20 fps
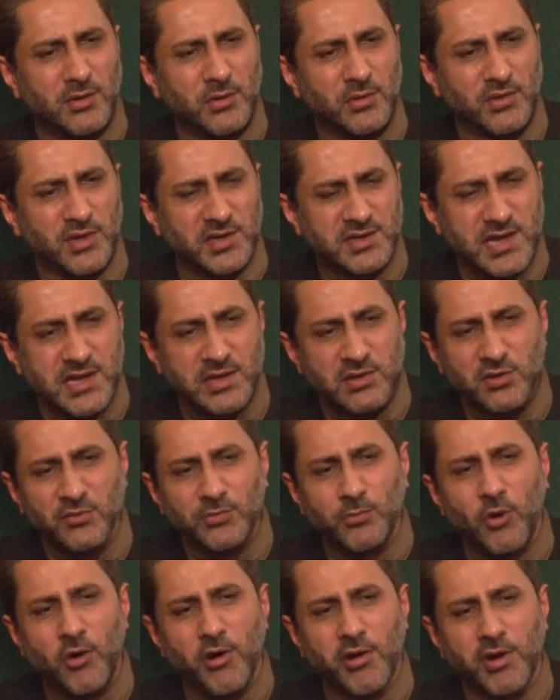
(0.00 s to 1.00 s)
on the 10th
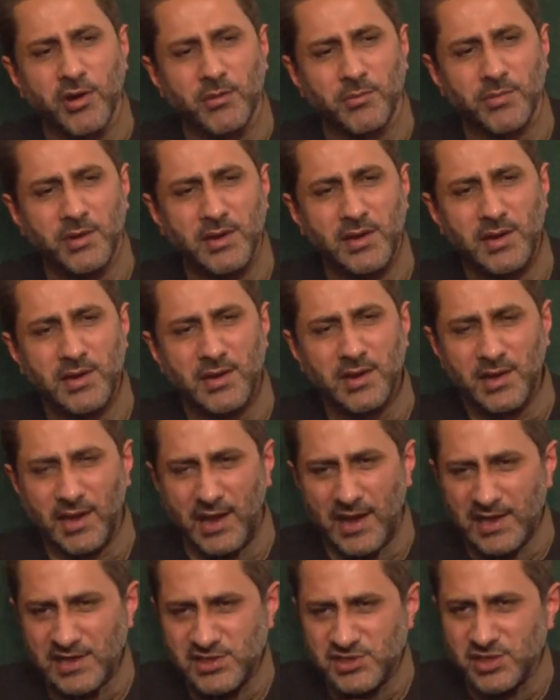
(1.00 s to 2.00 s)
of Muharram,
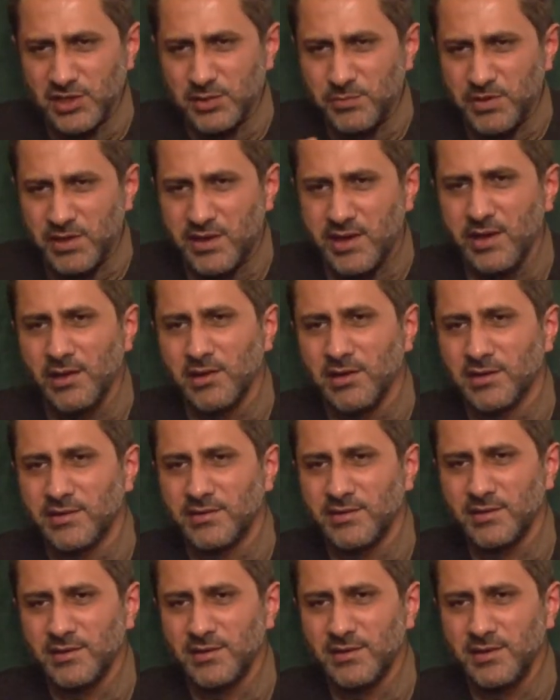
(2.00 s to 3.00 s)
I shall be
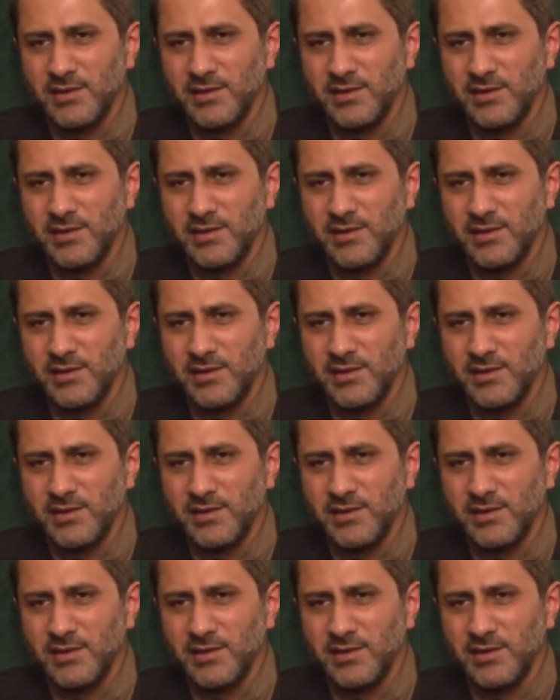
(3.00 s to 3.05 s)
killed.